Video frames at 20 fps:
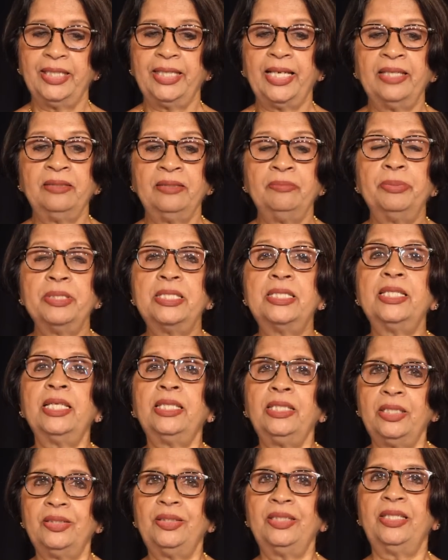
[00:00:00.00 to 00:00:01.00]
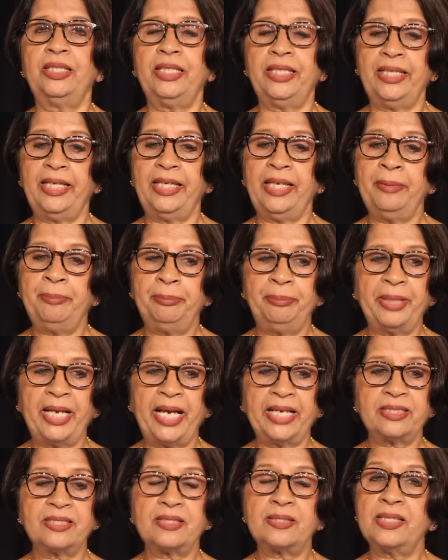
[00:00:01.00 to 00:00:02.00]
can particularly
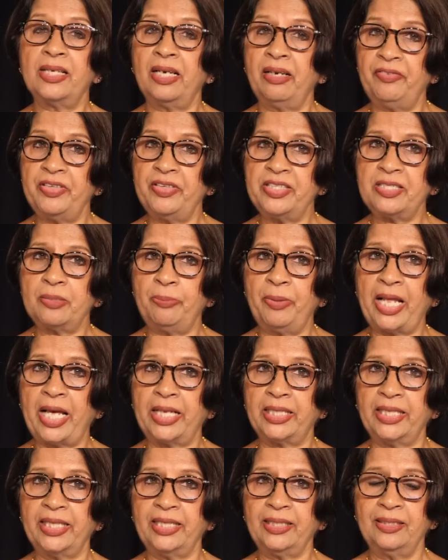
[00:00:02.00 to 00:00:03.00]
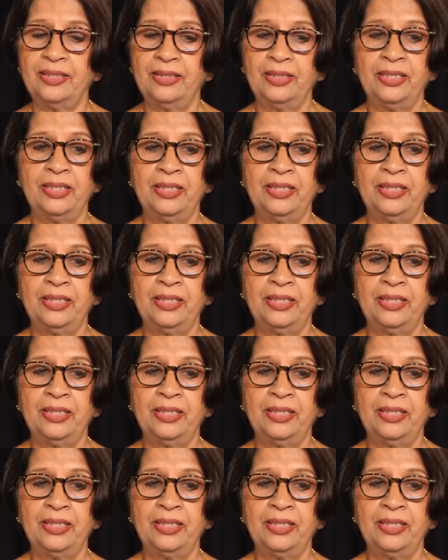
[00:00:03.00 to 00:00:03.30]
impact service planning,